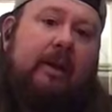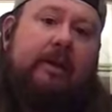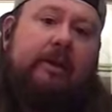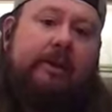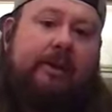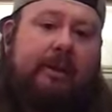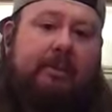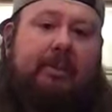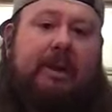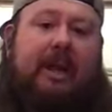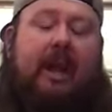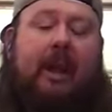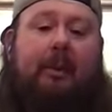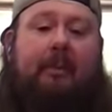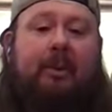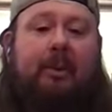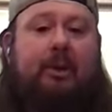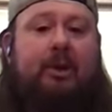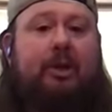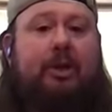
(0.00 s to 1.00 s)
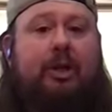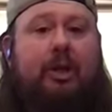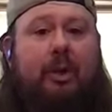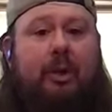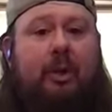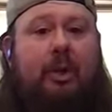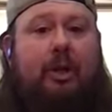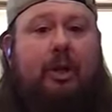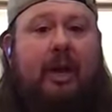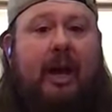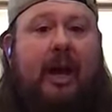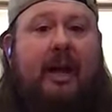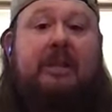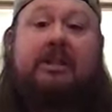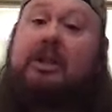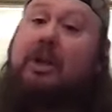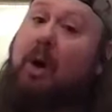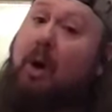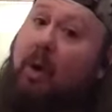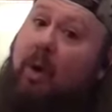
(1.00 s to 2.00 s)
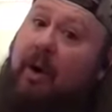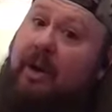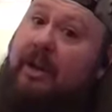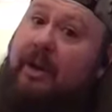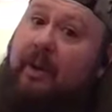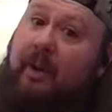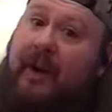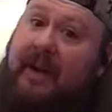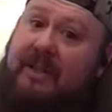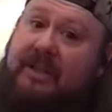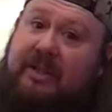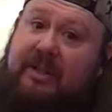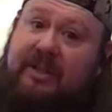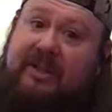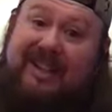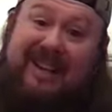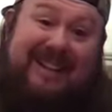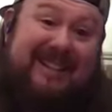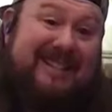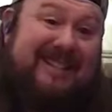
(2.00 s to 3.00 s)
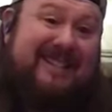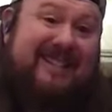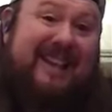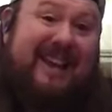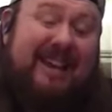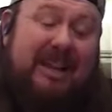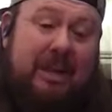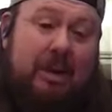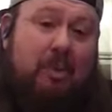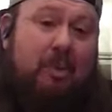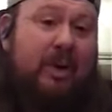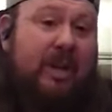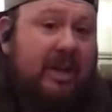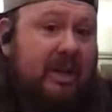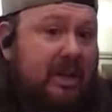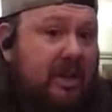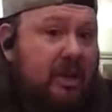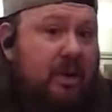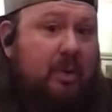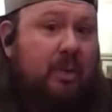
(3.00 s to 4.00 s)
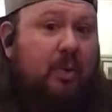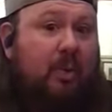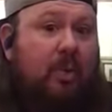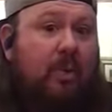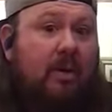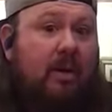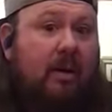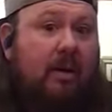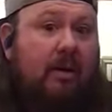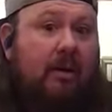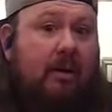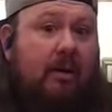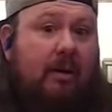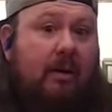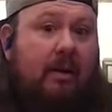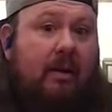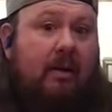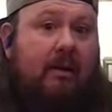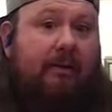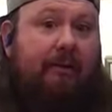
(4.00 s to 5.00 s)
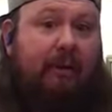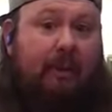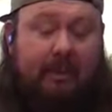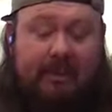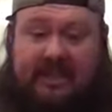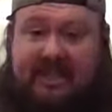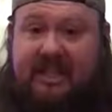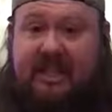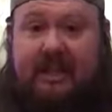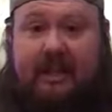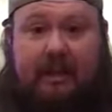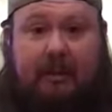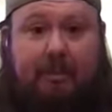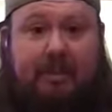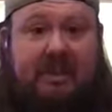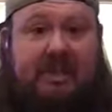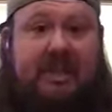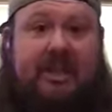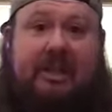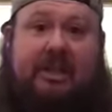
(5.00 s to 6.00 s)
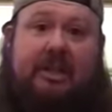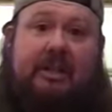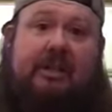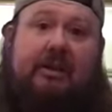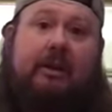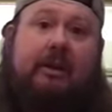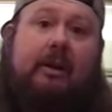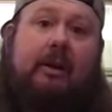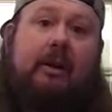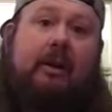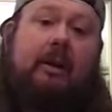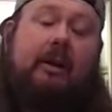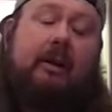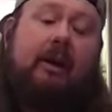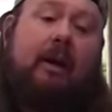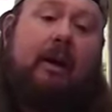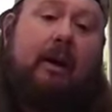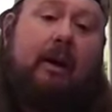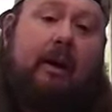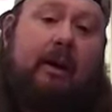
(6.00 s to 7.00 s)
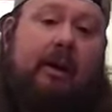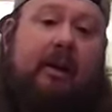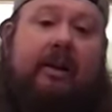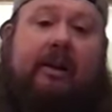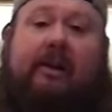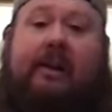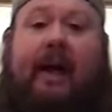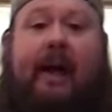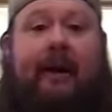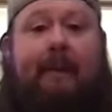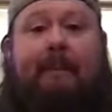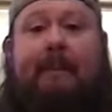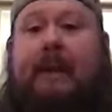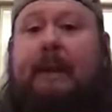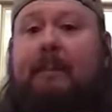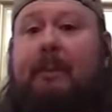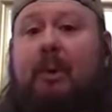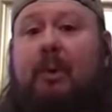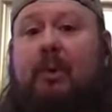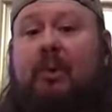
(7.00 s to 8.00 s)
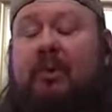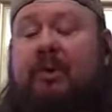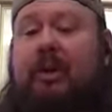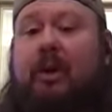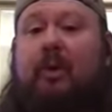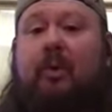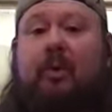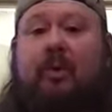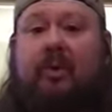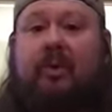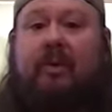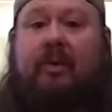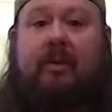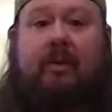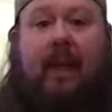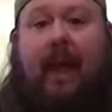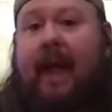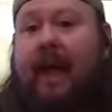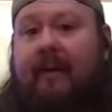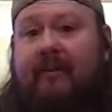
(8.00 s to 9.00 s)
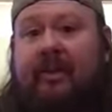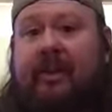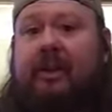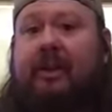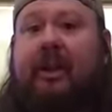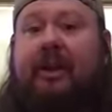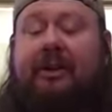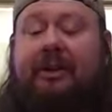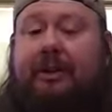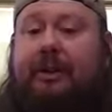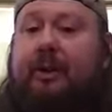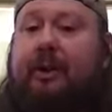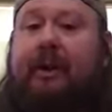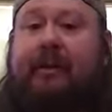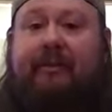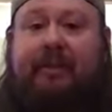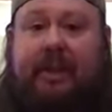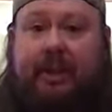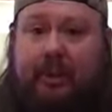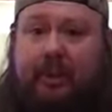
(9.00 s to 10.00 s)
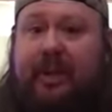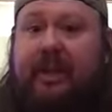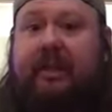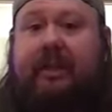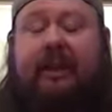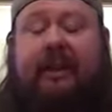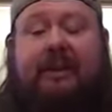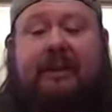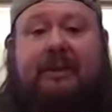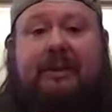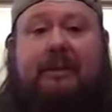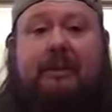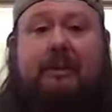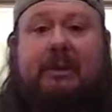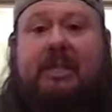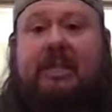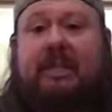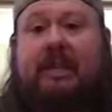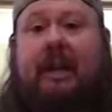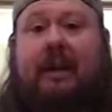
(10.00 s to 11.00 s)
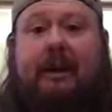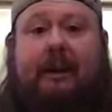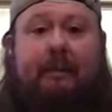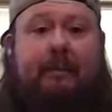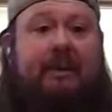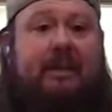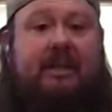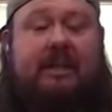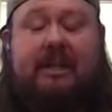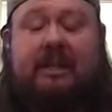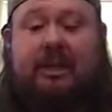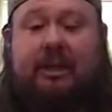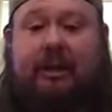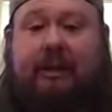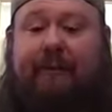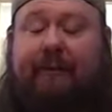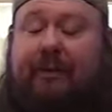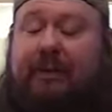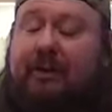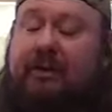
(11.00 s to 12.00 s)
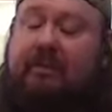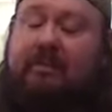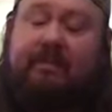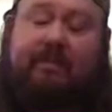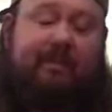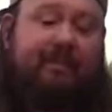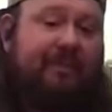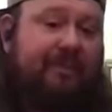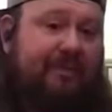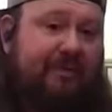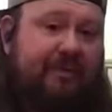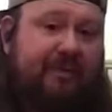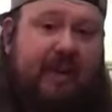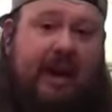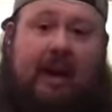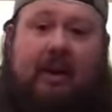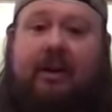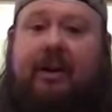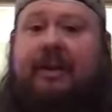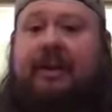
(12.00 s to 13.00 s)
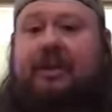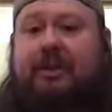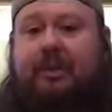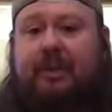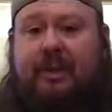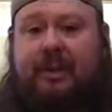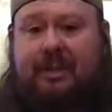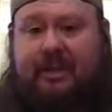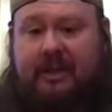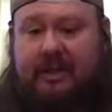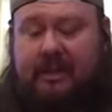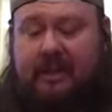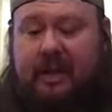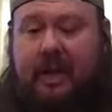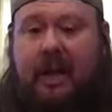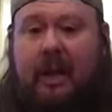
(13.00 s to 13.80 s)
to be able to show you guys cardio exercises that you can do from a seated position. A lot of people don't have the luxury of doing things from a standing position for various reasons.